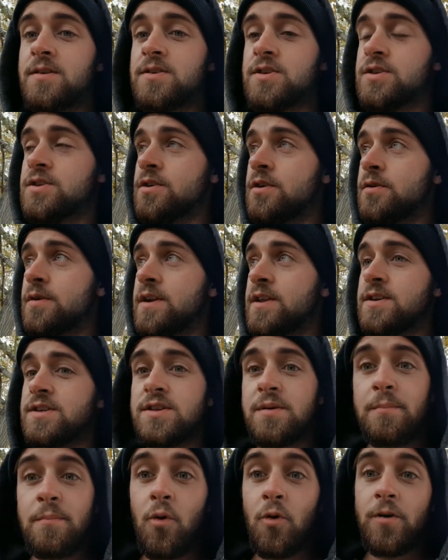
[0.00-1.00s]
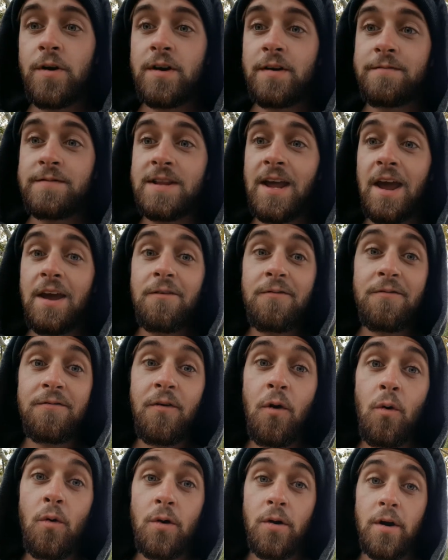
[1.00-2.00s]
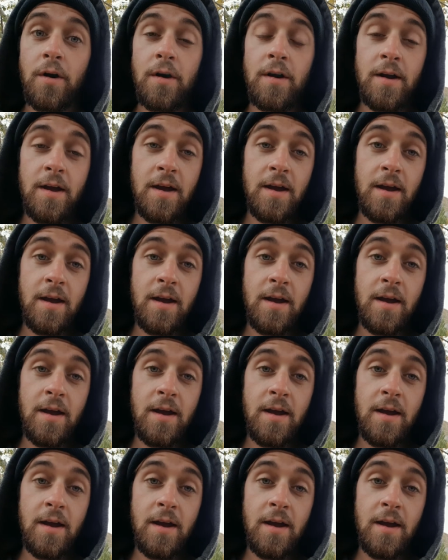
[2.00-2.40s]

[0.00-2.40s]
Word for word: So it is the morning of day 4.